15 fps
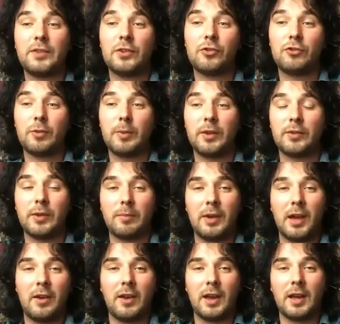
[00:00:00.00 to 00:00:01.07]
in Trimley St
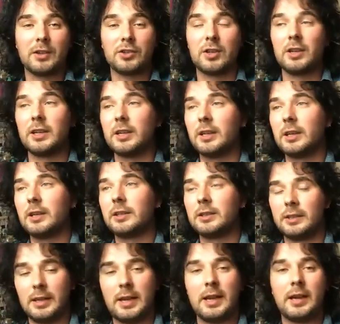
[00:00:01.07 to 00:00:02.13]
Mary, actually.
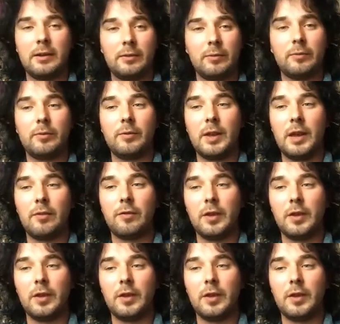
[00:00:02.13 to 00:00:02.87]
Near.